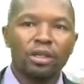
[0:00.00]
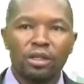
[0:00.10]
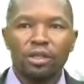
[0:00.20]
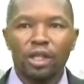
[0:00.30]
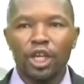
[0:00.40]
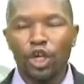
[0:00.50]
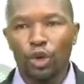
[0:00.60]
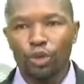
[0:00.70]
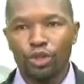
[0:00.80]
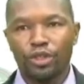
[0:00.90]
he
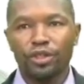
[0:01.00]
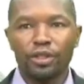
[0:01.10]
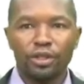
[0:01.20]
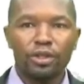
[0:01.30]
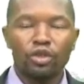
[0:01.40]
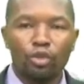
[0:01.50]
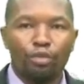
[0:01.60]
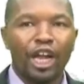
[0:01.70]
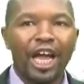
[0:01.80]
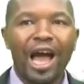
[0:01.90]
used to
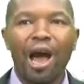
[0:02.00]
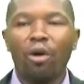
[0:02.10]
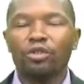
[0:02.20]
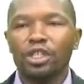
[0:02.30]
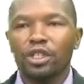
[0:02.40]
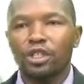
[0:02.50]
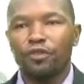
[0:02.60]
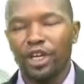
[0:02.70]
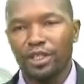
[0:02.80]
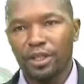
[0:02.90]
bring out the
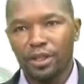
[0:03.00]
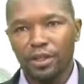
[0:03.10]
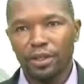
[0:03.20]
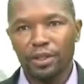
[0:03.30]
differences.